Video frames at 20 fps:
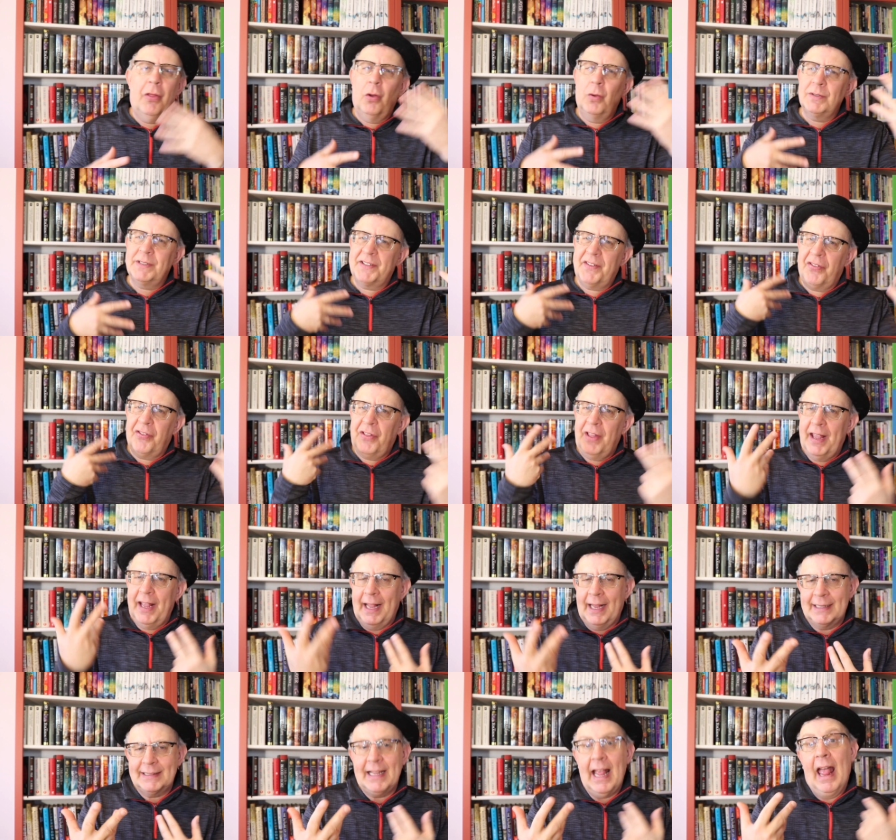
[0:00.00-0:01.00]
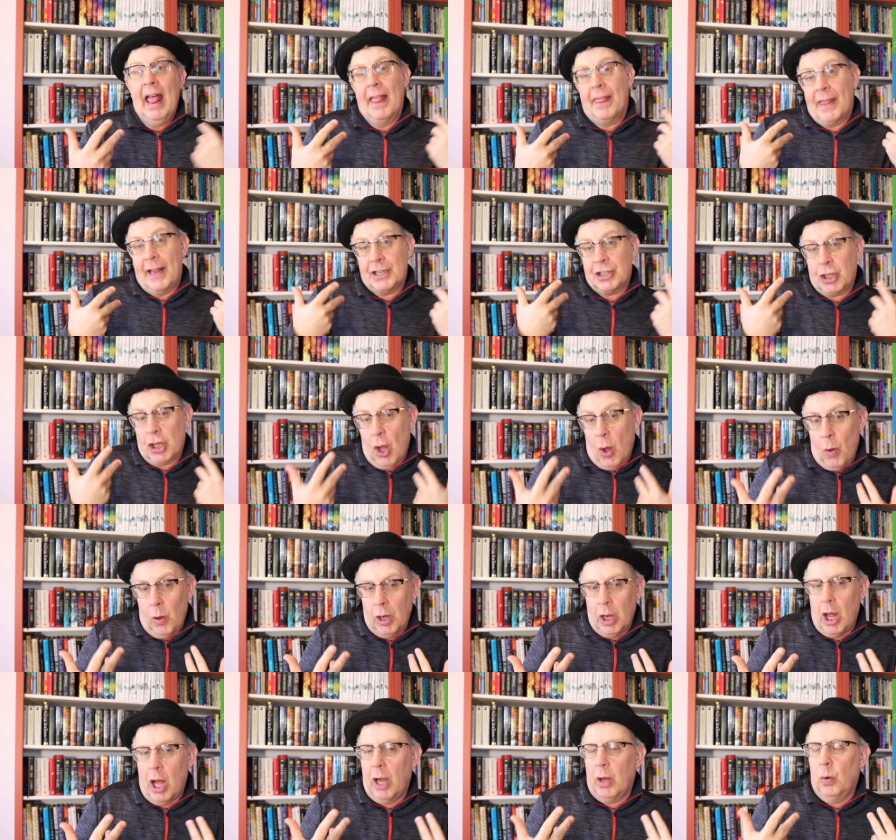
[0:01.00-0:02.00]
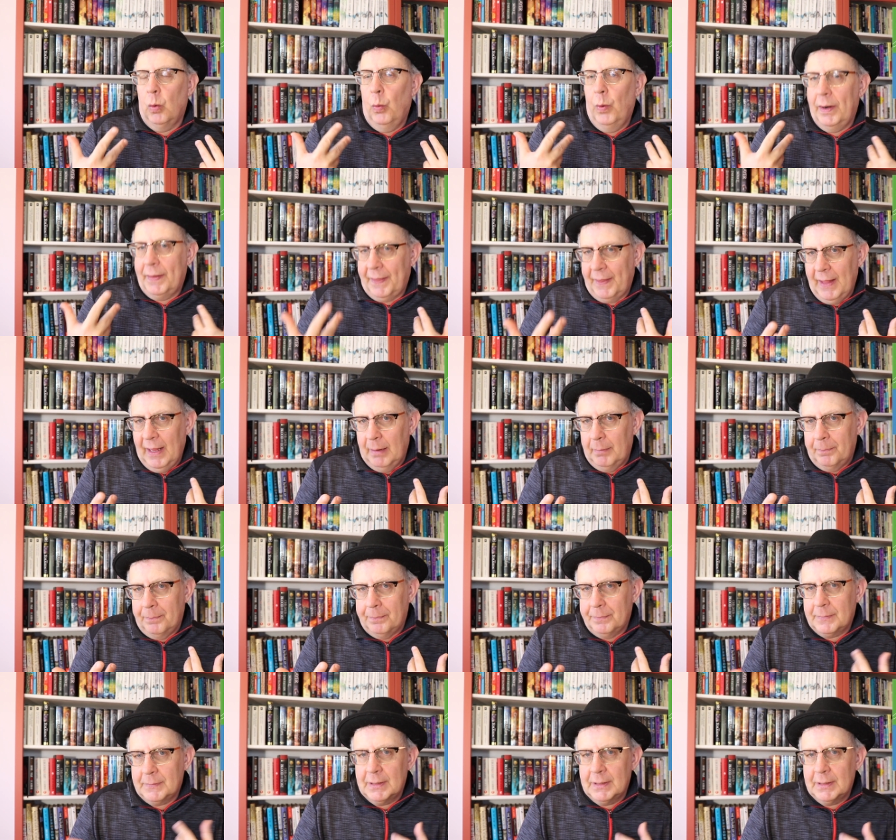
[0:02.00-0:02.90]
those things that go along with them.